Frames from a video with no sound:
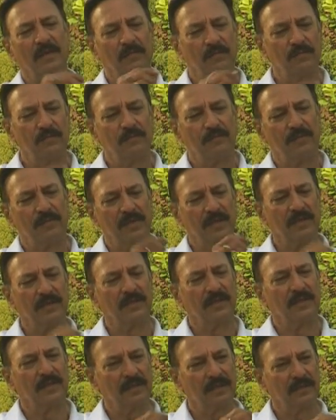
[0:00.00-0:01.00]
burn
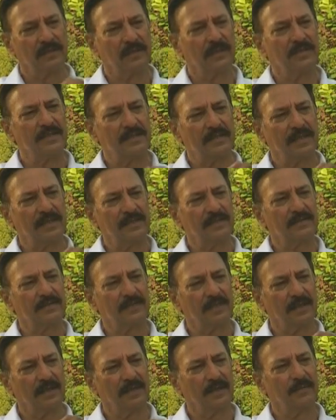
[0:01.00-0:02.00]
incense,
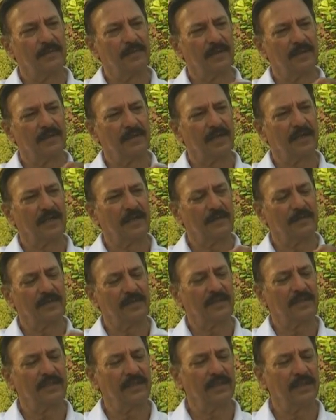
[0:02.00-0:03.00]

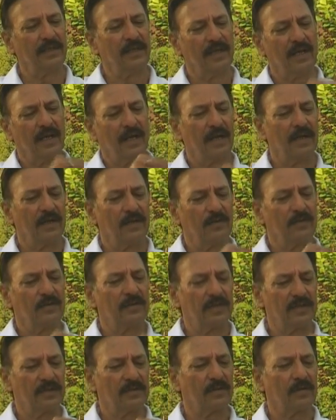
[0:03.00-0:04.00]
agarbatti, and do
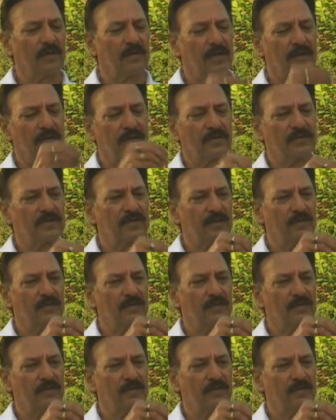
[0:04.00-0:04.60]
this on a Tuesday